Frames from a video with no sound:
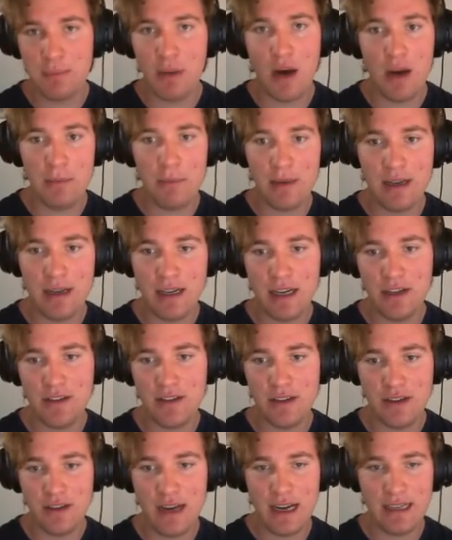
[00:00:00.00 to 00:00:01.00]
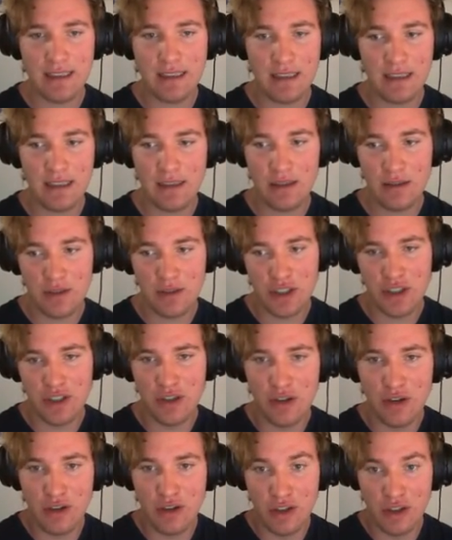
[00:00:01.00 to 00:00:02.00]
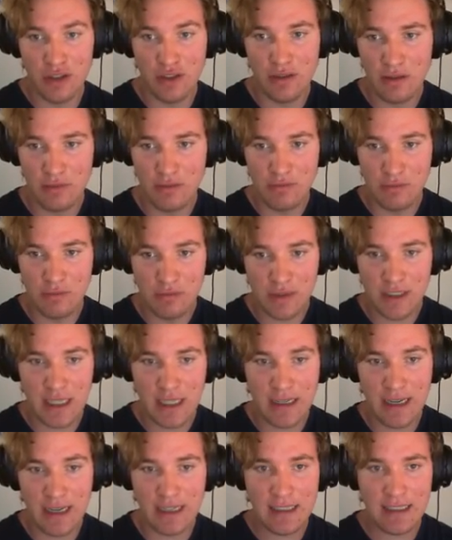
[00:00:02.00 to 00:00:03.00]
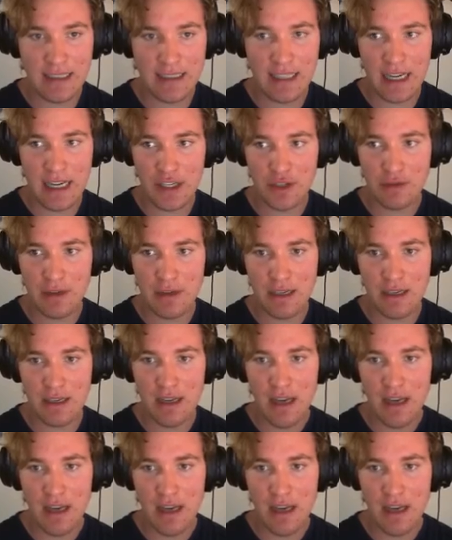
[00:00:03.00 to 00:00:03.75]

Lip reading: poppy, the colors are nice, they just look nicely saturated.